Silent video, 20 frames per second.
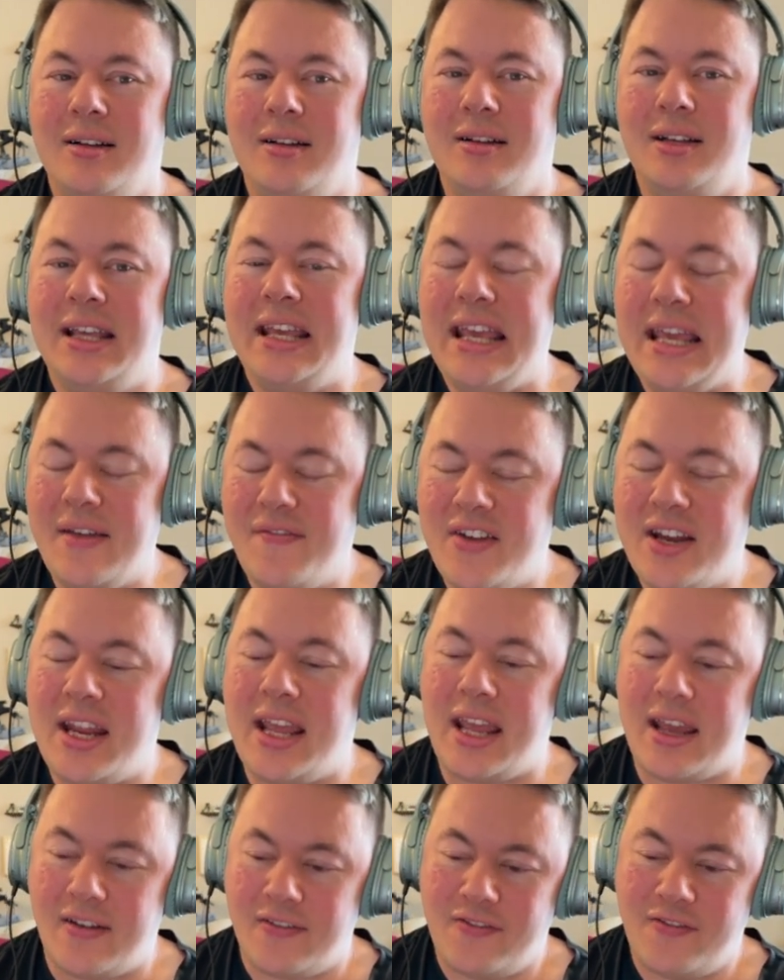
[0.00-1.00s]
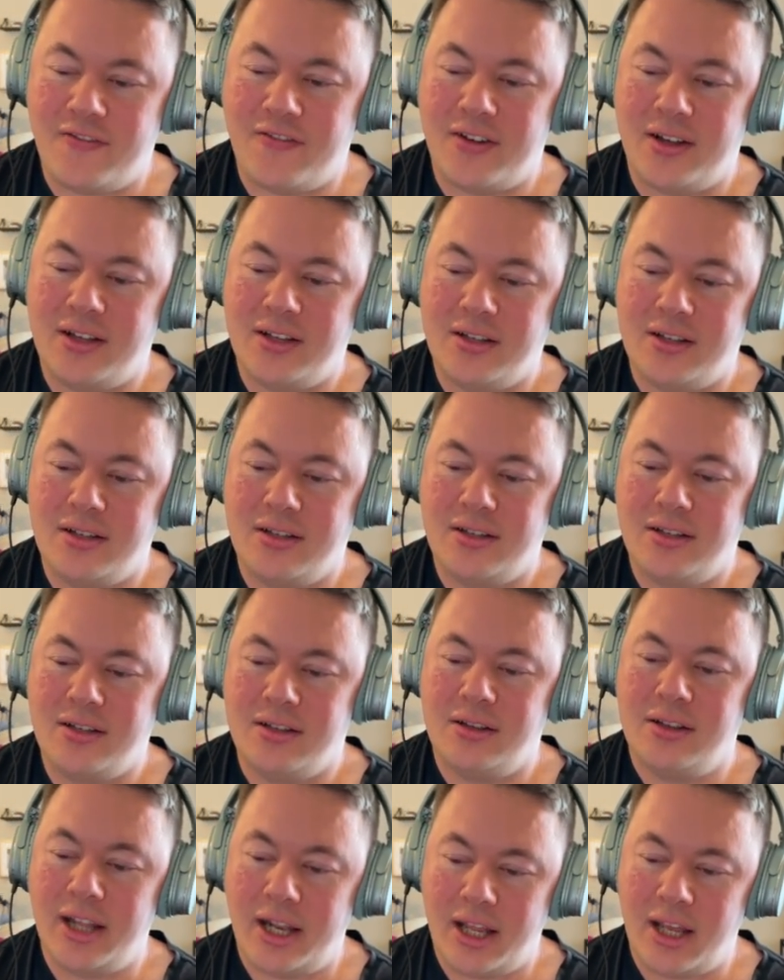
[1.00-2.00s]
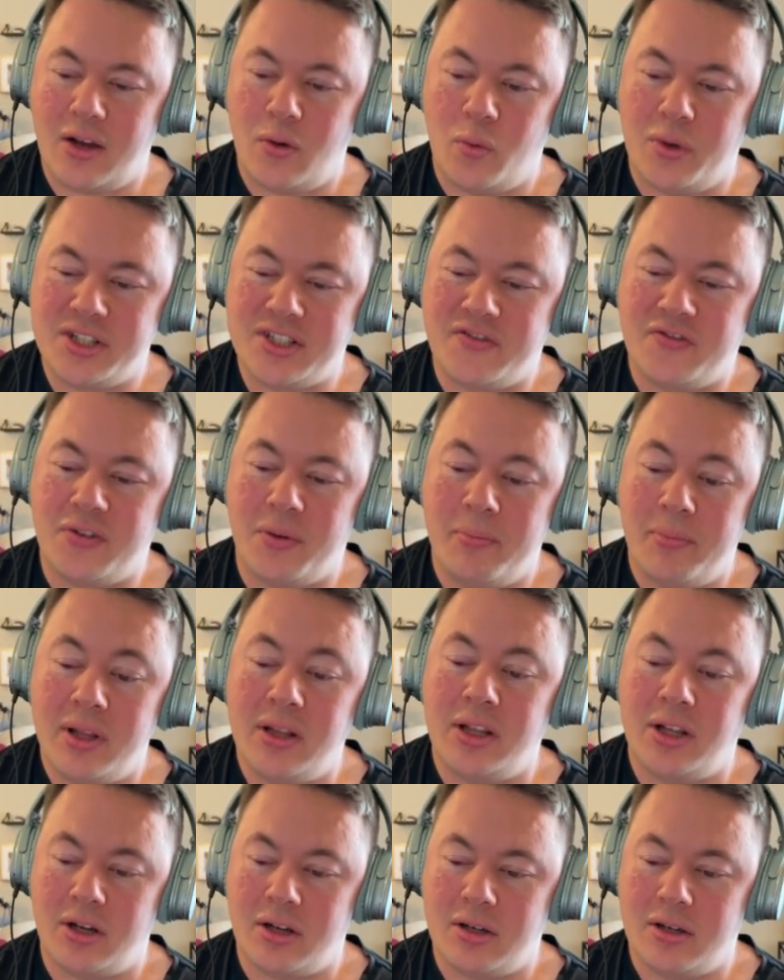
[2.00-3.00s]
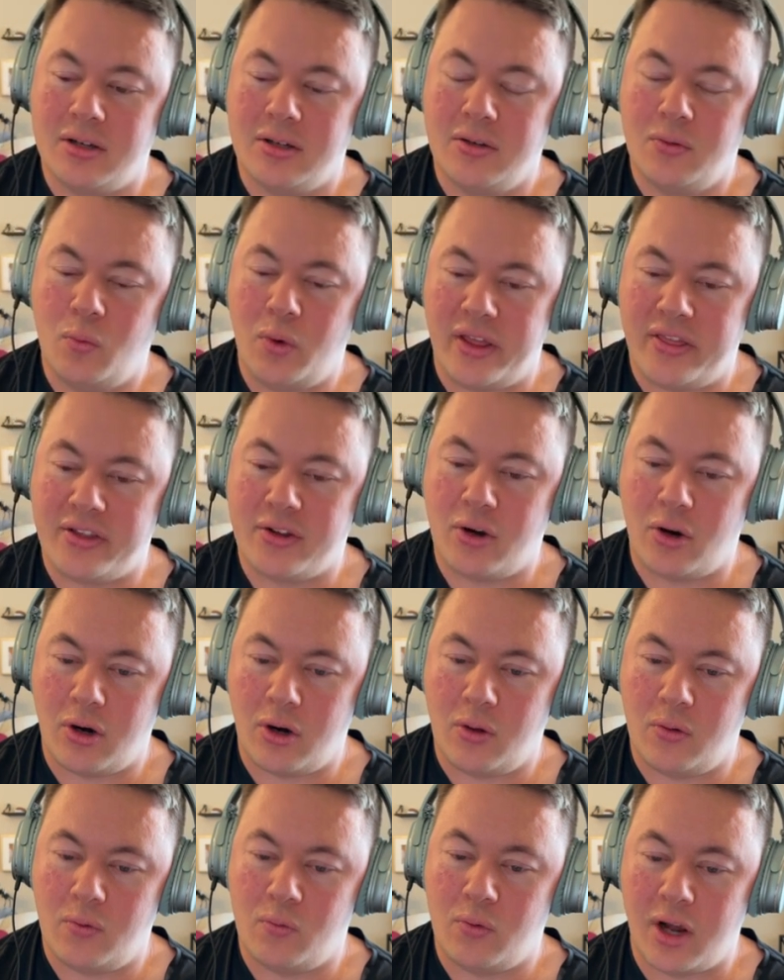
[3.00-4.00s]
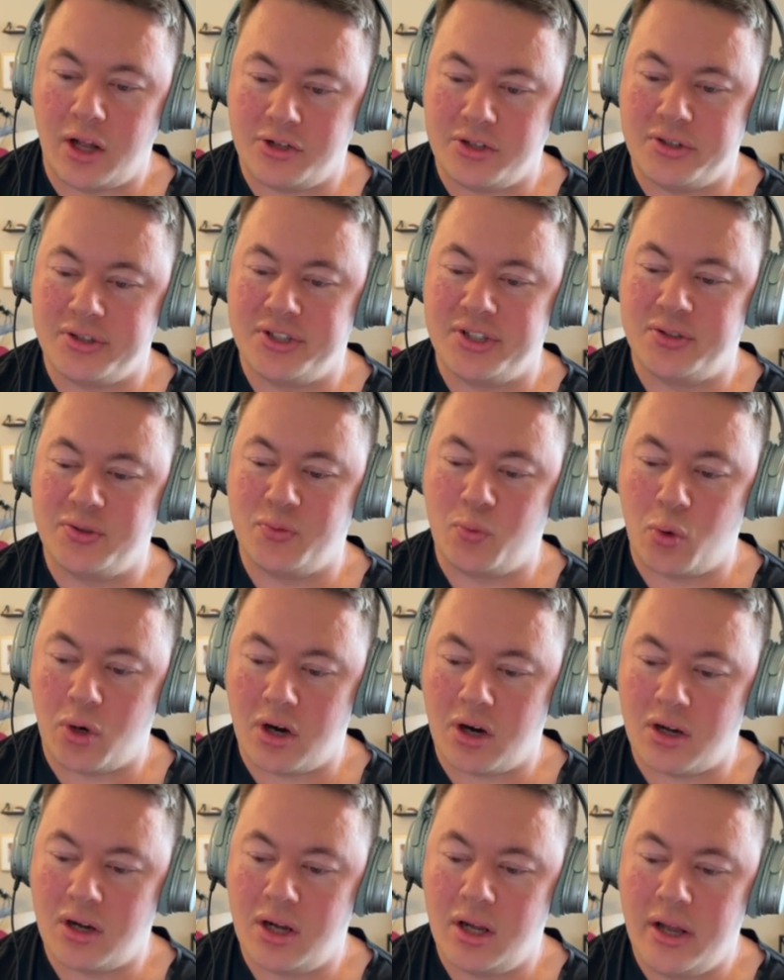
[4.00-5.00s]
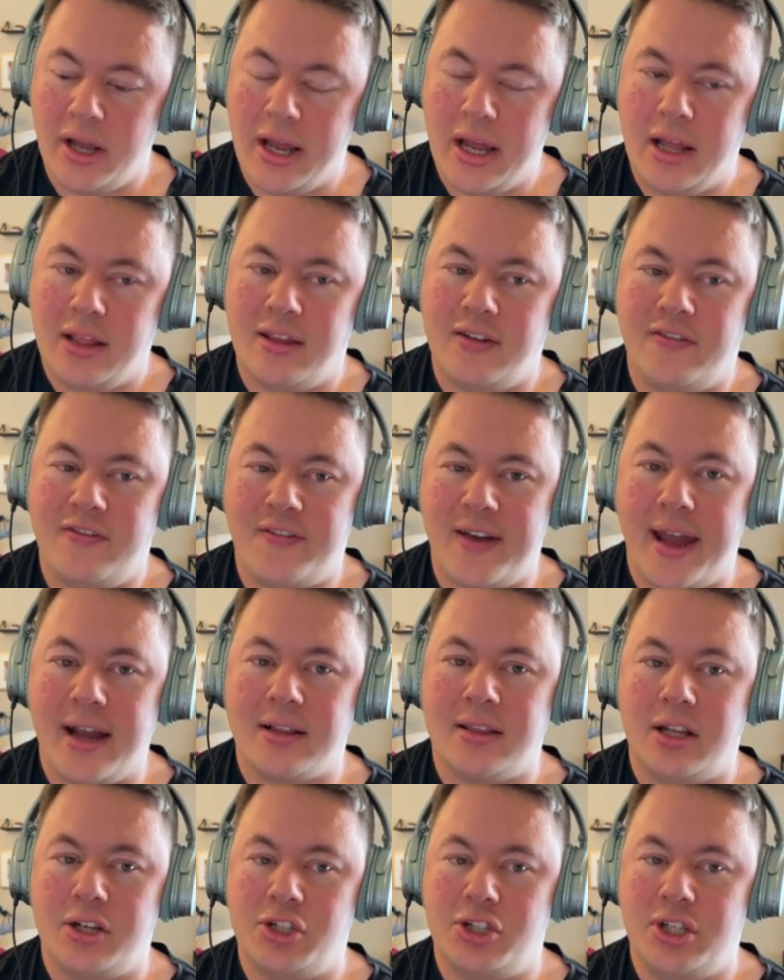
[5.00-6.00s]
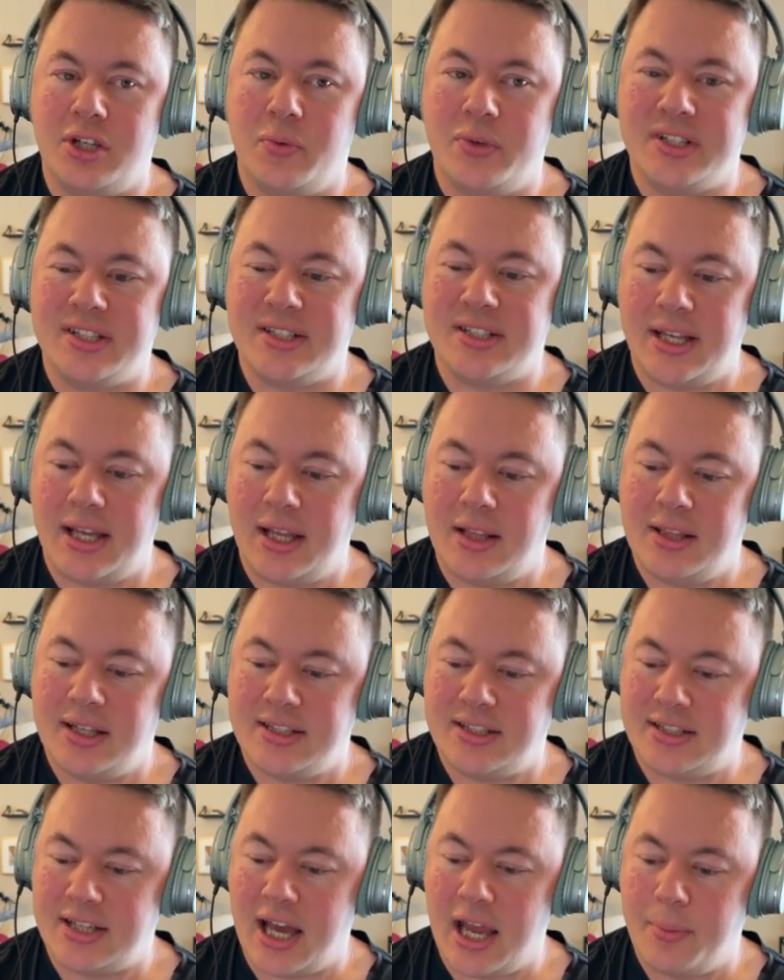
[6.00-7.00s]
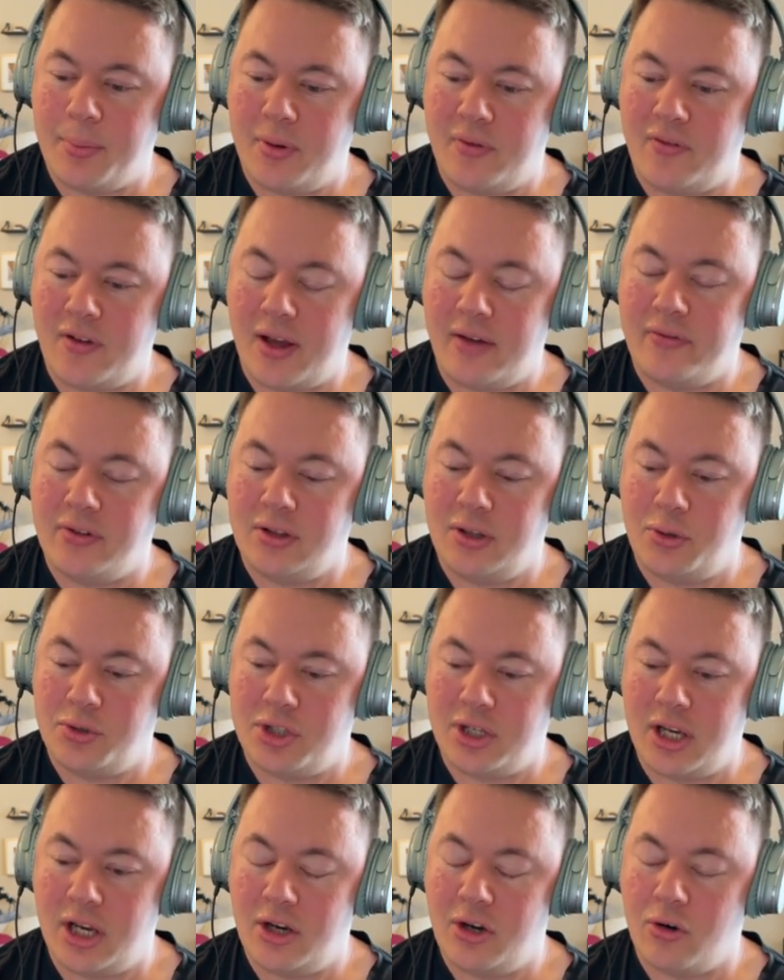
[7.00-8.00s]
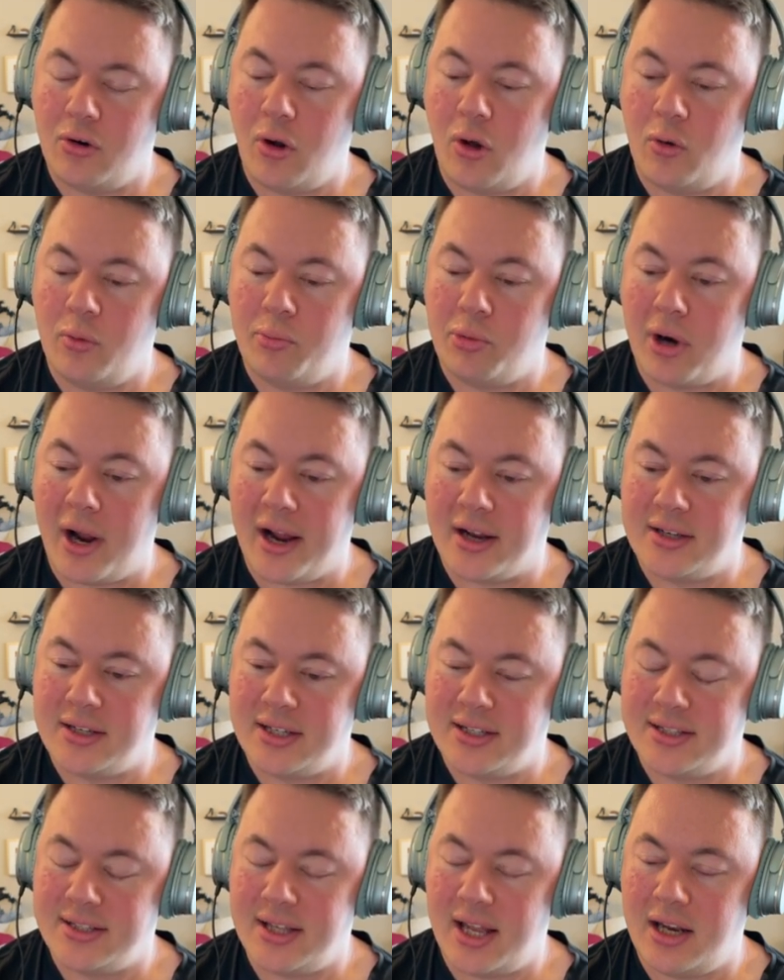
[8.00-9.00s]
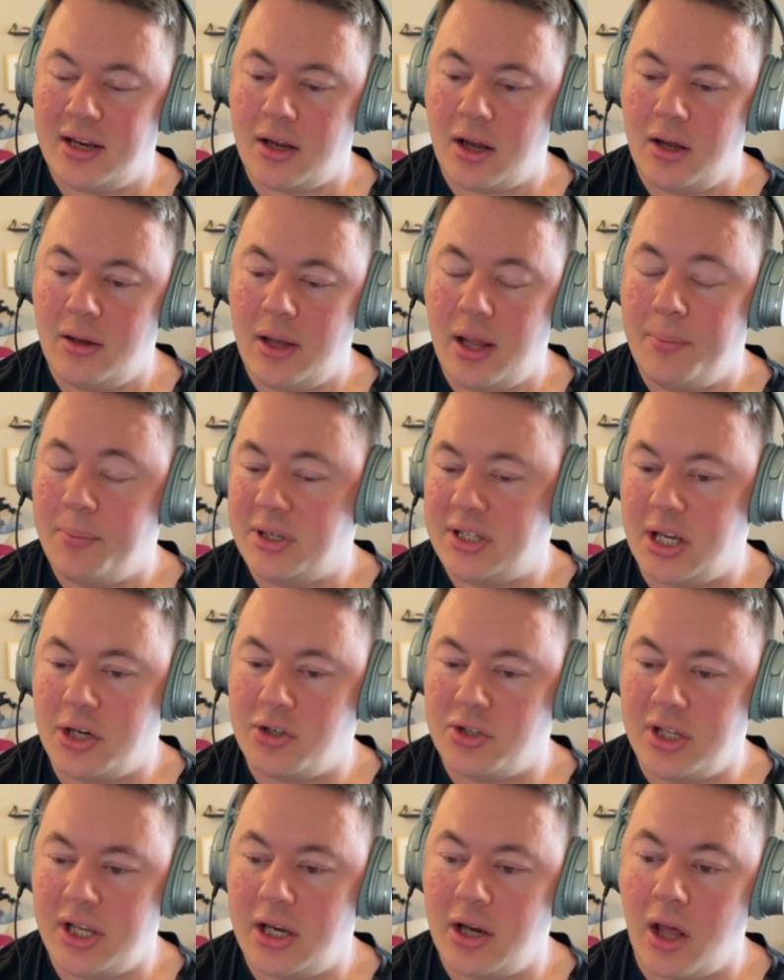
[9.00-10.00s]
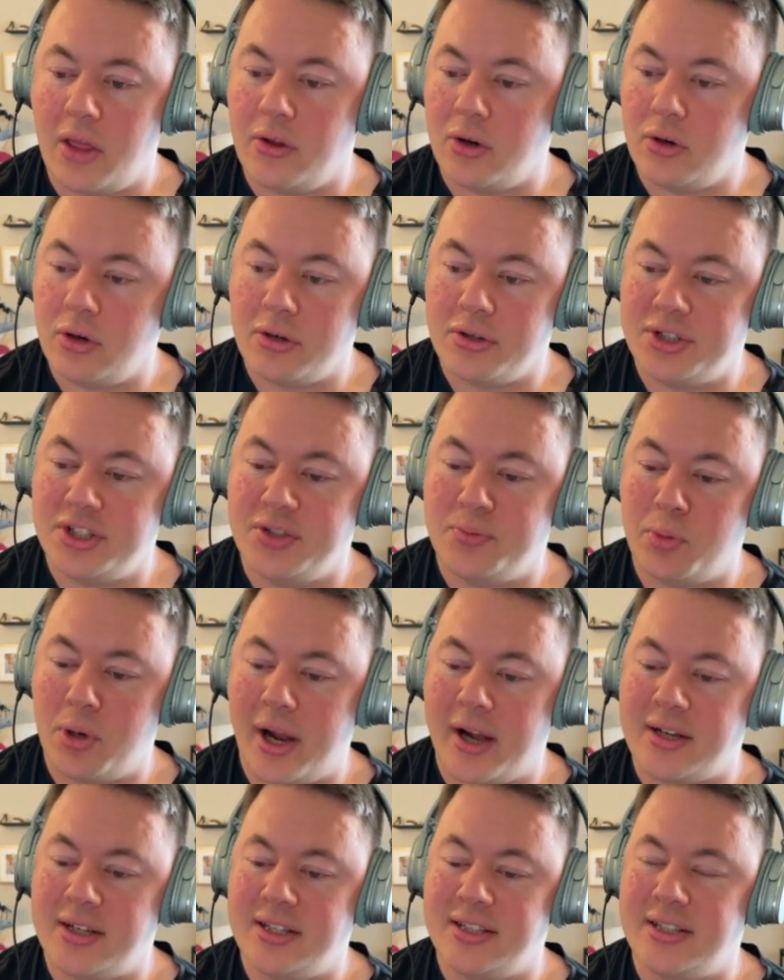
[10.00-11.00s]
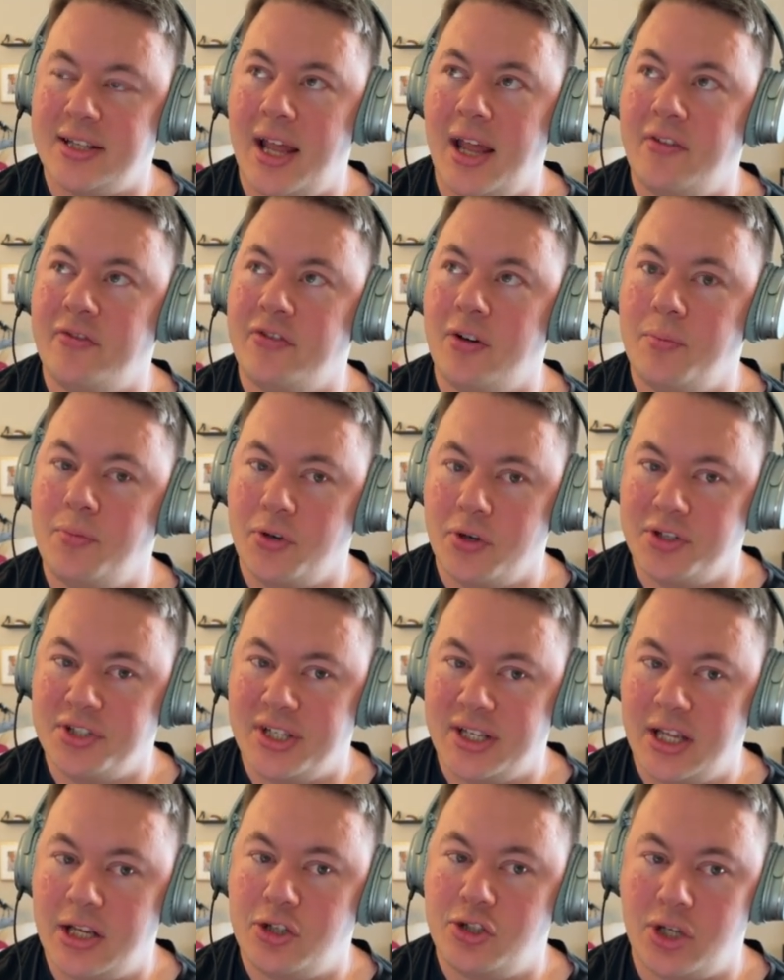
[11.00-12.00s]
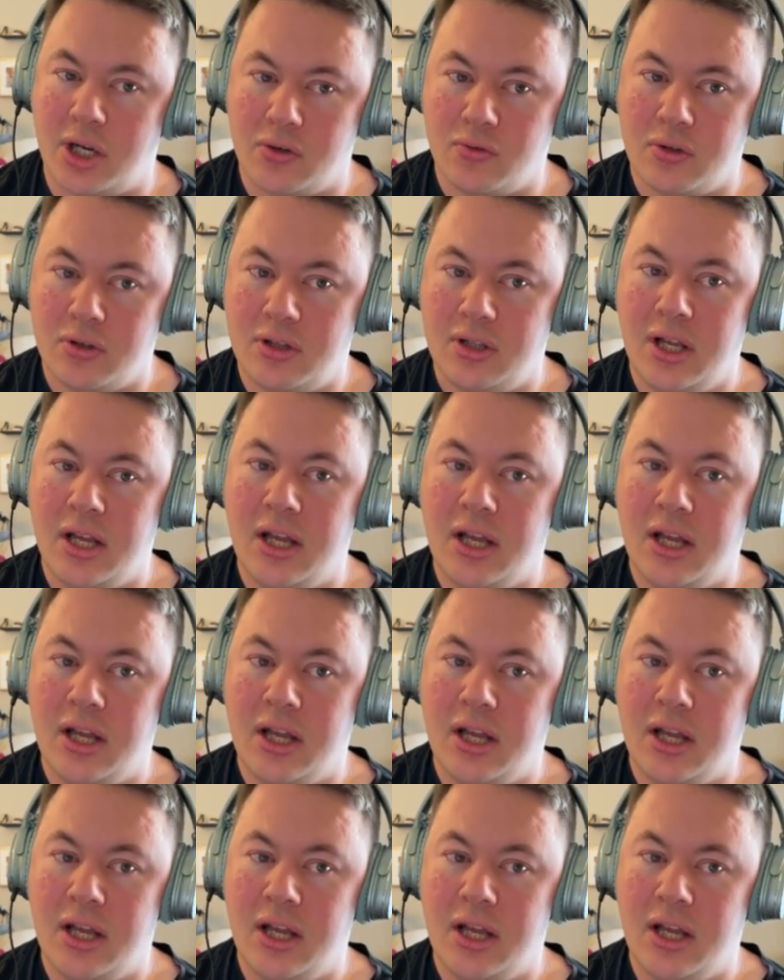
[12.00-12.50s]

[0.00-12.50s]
even if Lydia was familiar with Carl Rogers' work, the fact that she was seeing this type of evolution in her own practice and potentially in other nurses' practice and from nursing in general,